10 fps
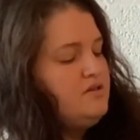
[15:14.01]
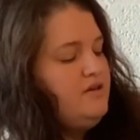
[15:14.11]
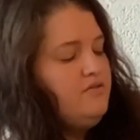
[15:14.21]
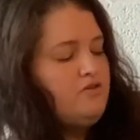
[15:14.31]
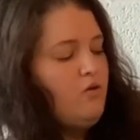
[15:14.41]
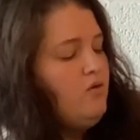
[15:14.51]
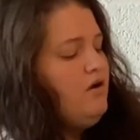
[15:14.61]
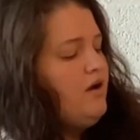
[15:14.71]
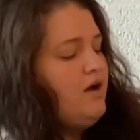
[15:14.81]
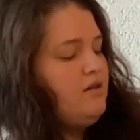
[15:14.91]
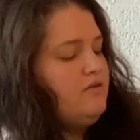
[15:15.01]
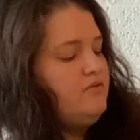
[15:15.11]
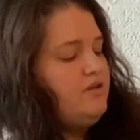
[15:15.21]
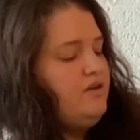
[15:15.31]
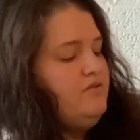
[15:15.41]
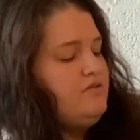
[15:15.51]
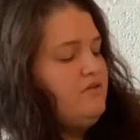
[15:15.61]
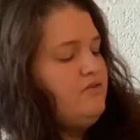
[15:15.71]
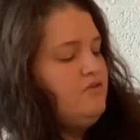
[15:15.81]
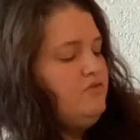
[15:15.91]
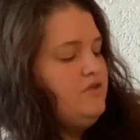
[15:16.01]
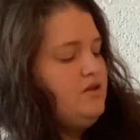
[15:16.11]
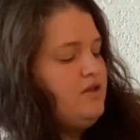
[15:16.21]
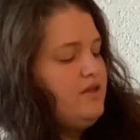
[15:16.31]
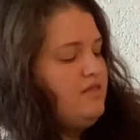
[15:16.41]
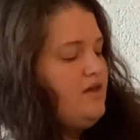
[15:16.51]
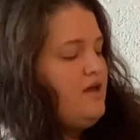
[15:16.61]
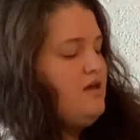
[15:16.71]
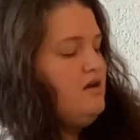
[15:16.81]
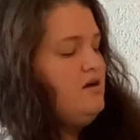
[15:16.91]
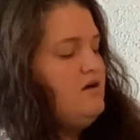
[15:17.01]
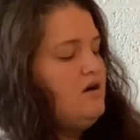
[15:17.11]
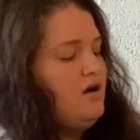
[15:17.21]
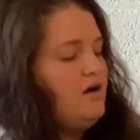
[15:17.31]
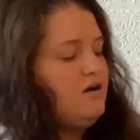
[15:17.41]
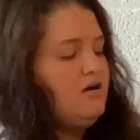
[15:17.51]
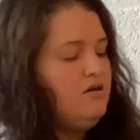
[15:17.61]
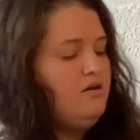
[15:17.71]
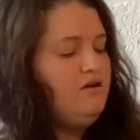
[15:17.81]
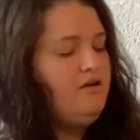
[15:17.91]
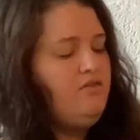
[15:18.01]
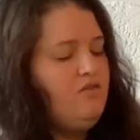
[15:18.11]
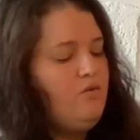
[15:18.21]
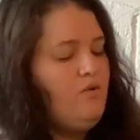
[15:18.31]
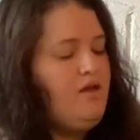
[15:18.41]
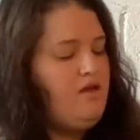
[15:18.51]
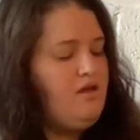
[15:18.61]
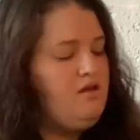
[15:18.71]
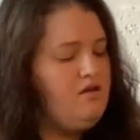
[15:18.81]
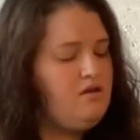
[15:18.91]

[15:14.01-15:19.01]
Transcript: leaves or olive leaves if you feel like they are in the way.